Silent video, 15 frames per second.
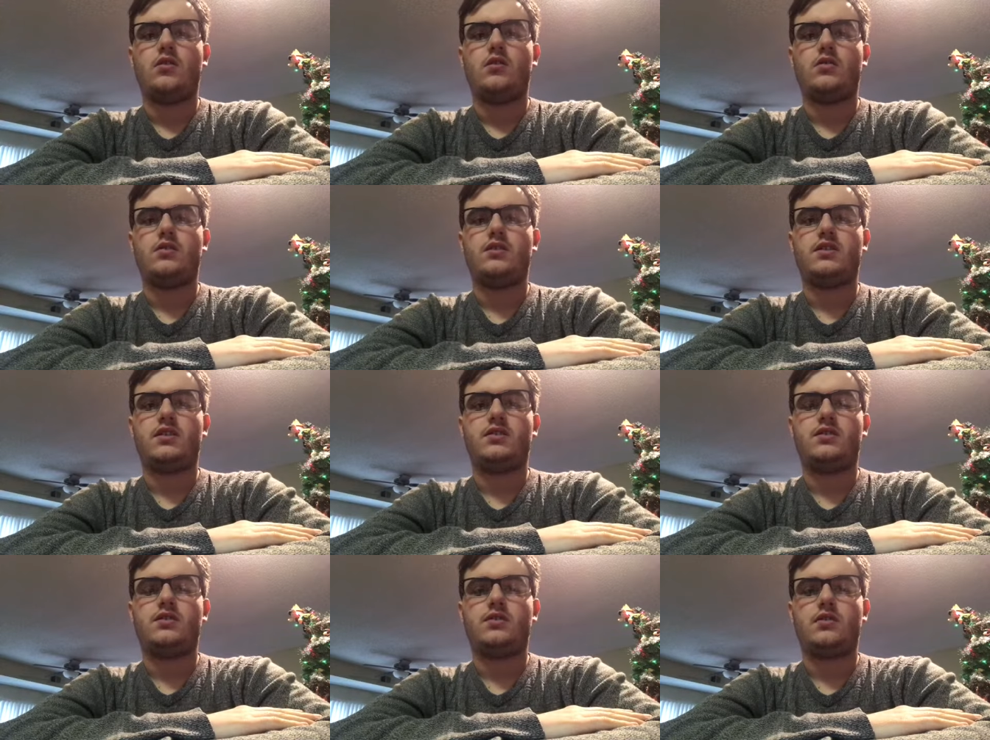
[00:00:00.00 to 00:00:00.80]
And
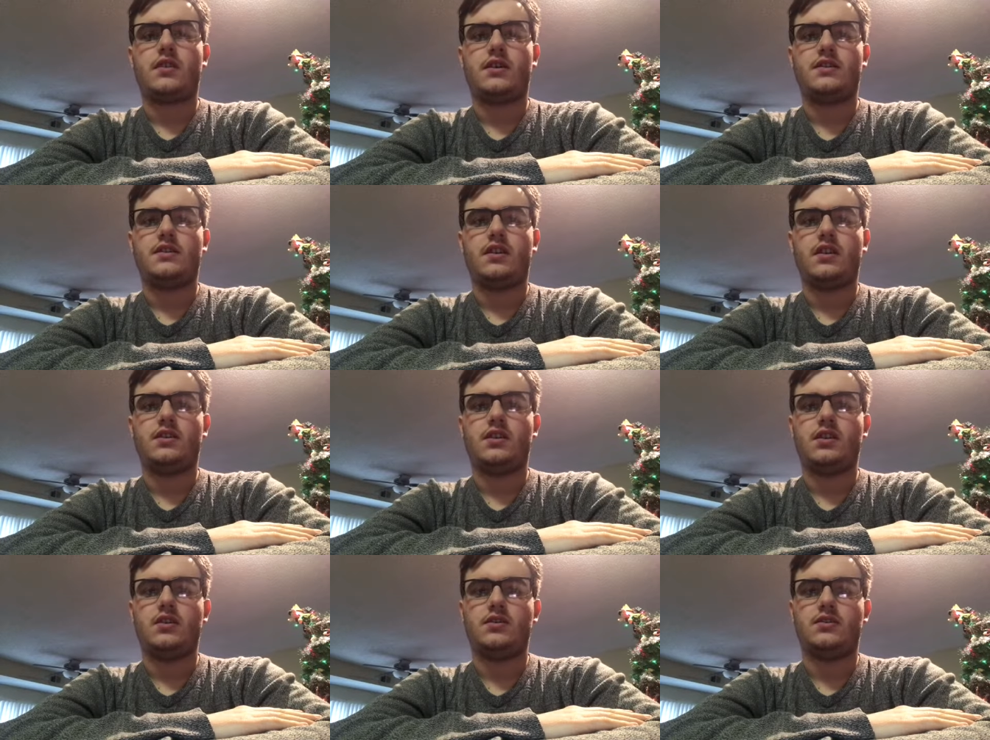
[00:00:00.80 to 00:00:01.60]
since
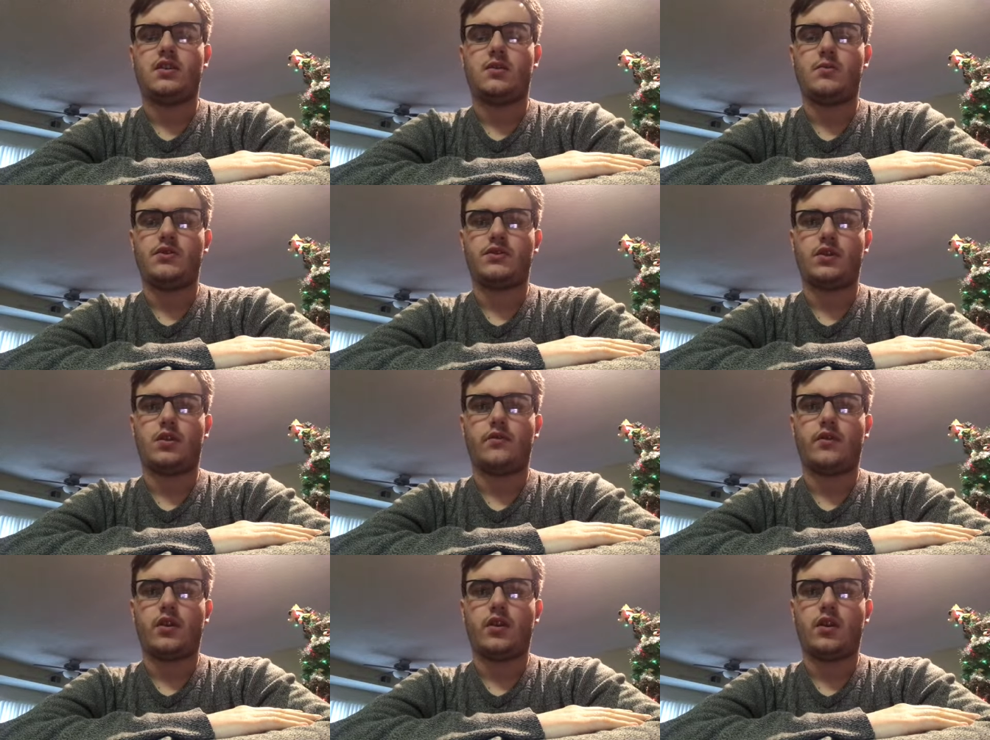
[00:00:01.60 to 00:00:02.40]
2018 is almost
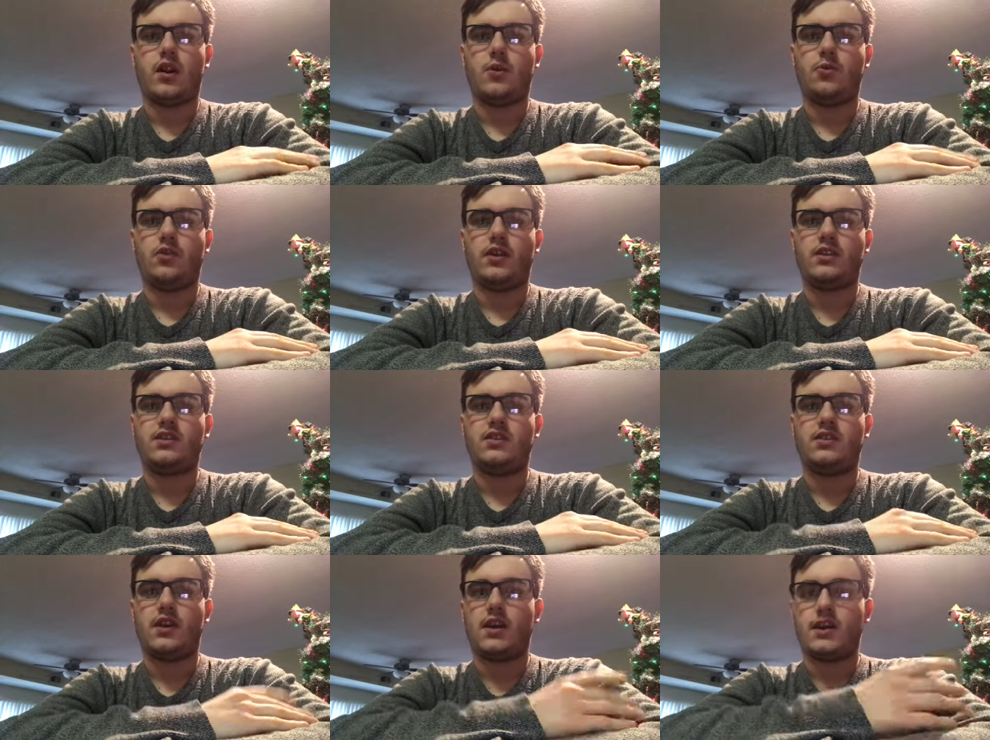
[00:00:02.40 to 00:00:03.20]
over, I would like to
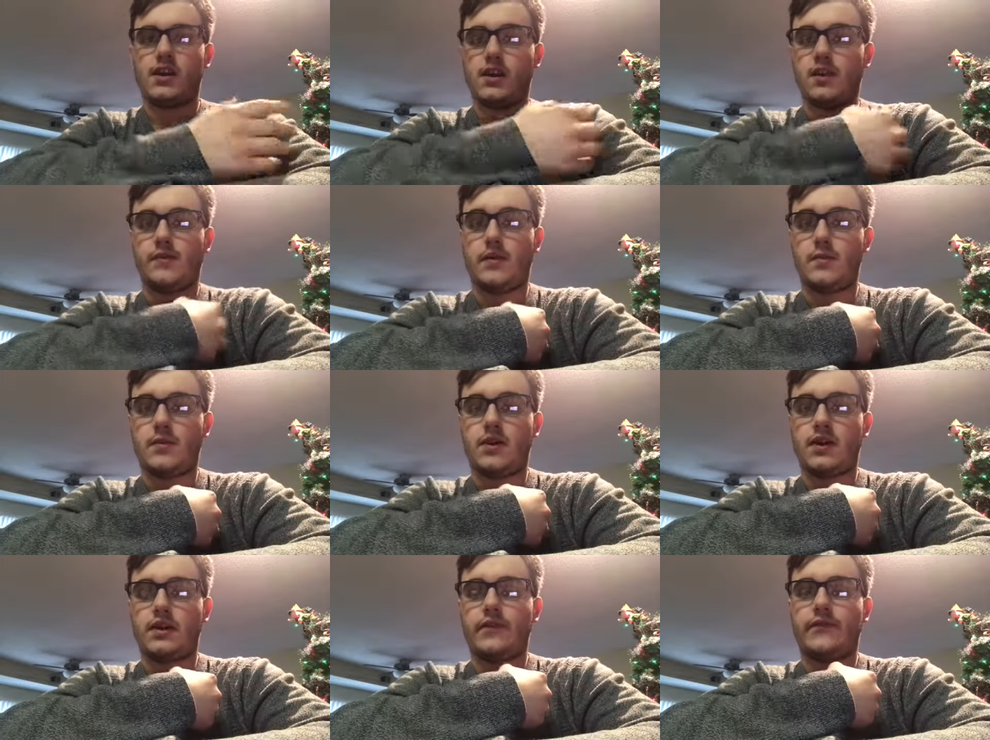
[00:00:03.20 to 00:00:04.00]
thank
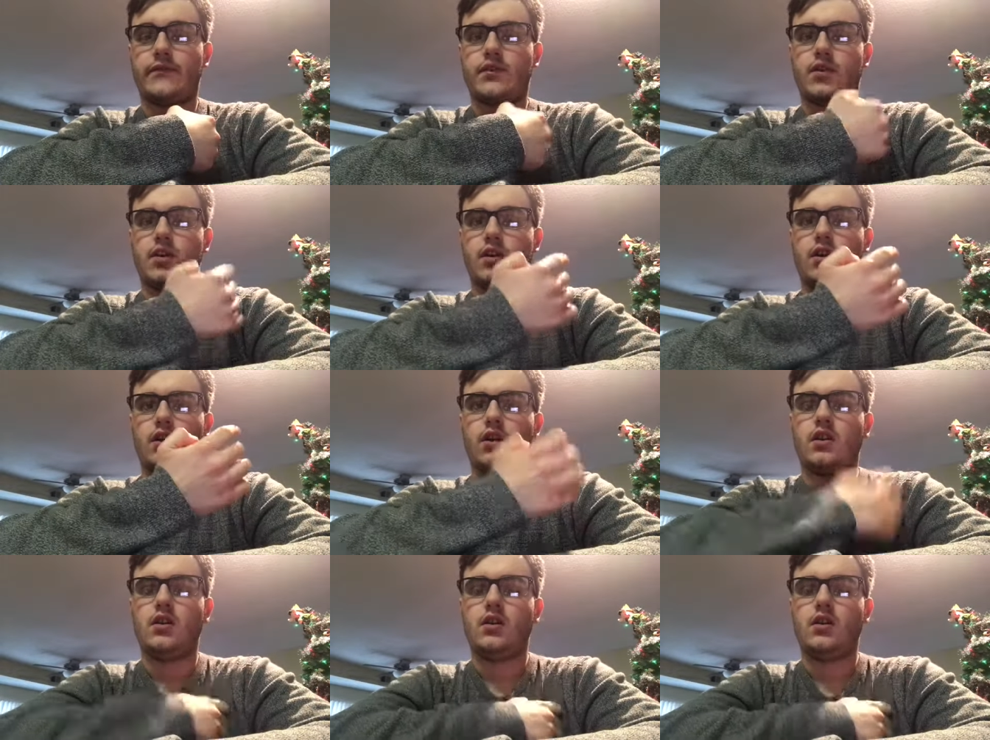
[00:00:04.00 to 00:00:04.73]
everybody for